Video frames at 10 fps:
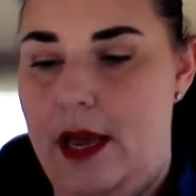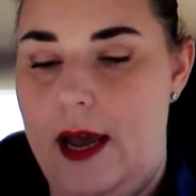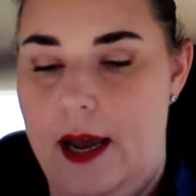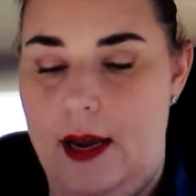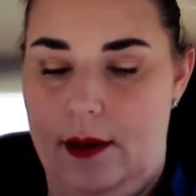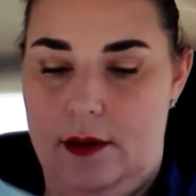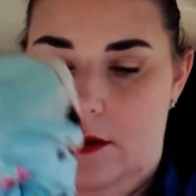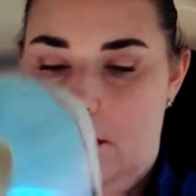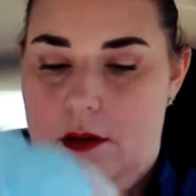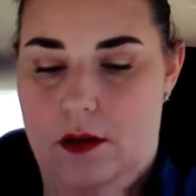even
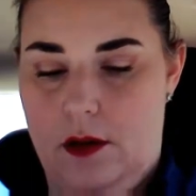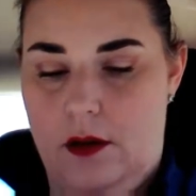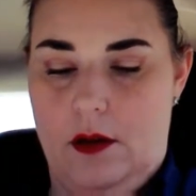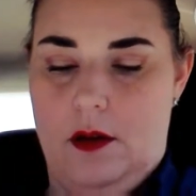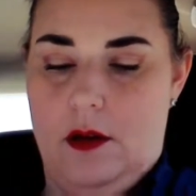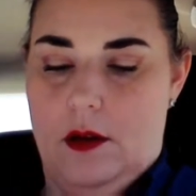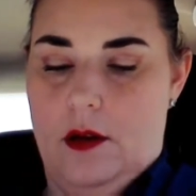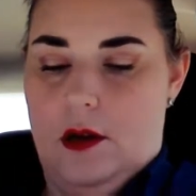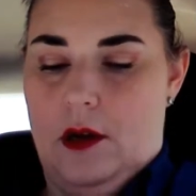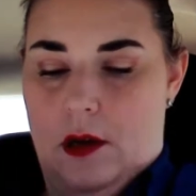1/2. Some of these
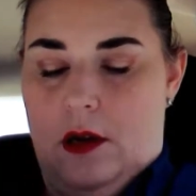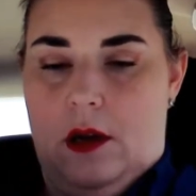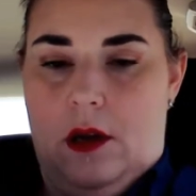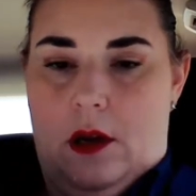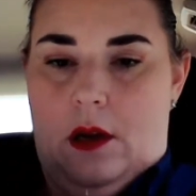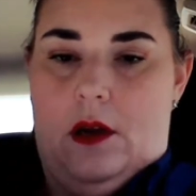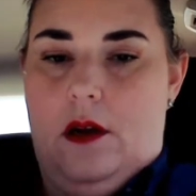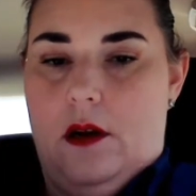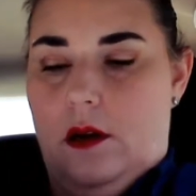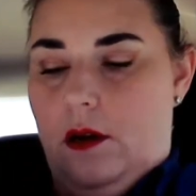stitches aren't laying nice.
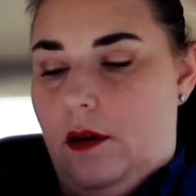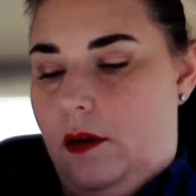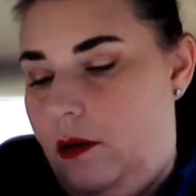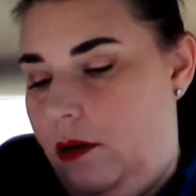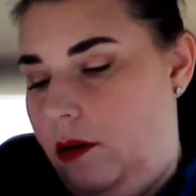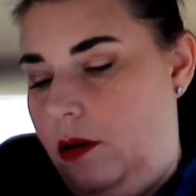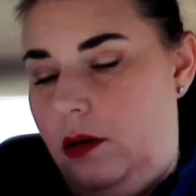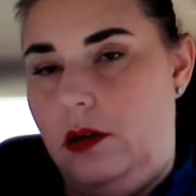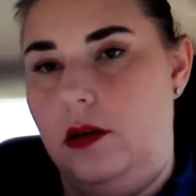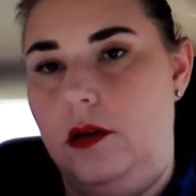It's weird.
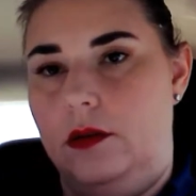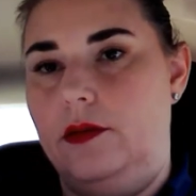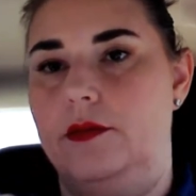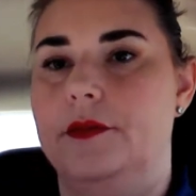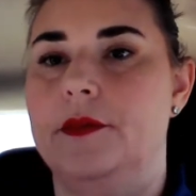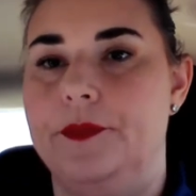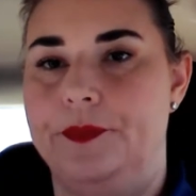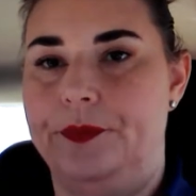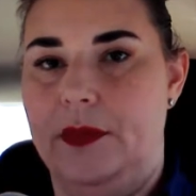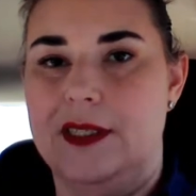
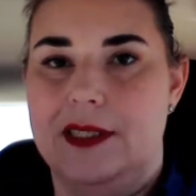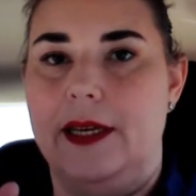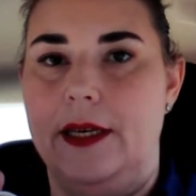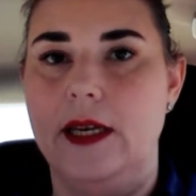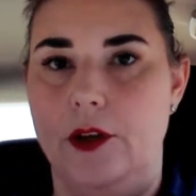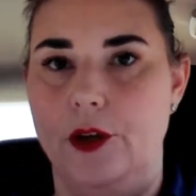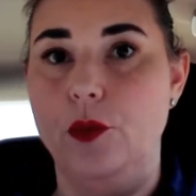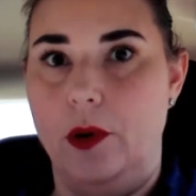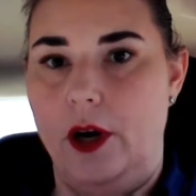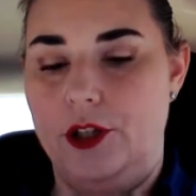So anyway, it
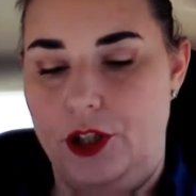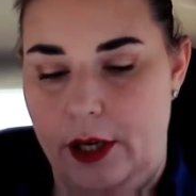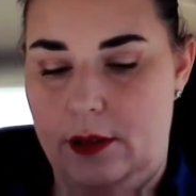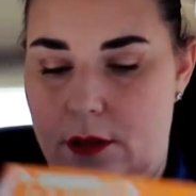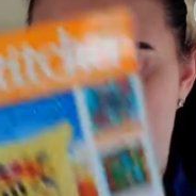looks great,